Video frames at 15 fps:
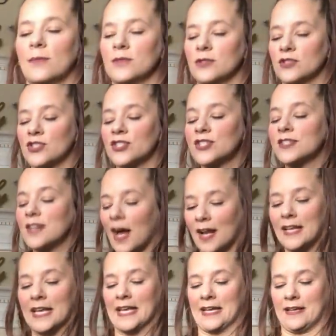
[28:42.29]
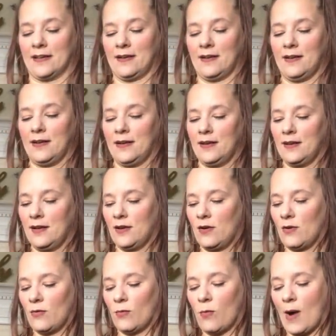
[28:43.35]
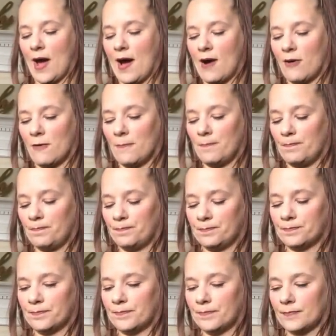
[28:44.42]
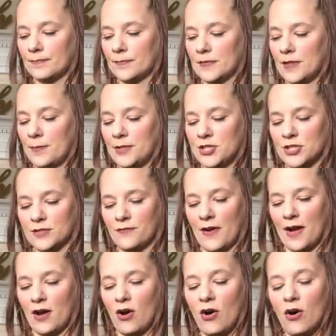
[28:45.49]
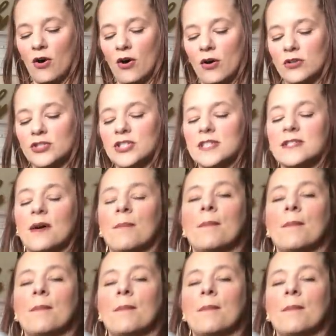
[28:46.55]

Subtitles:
I'm stunning. Wow. Let me just find, oh, she's a